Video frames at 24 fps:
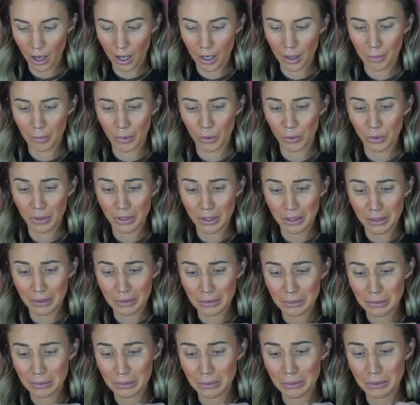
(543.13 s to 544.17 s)
I'm only
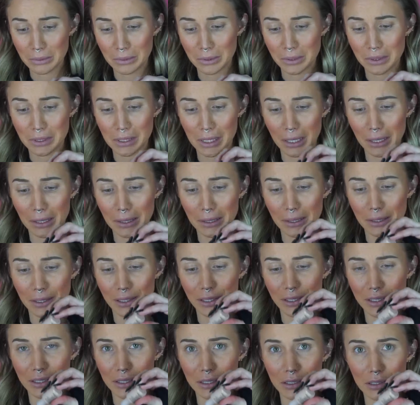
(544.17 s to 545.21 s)
gonna use
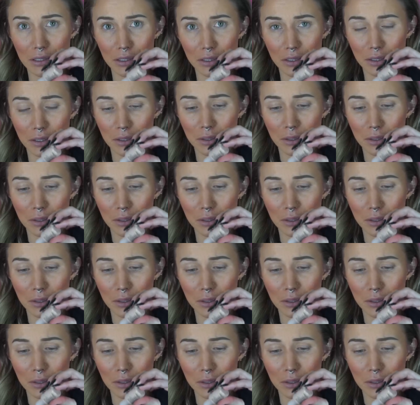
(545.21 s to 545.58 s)
like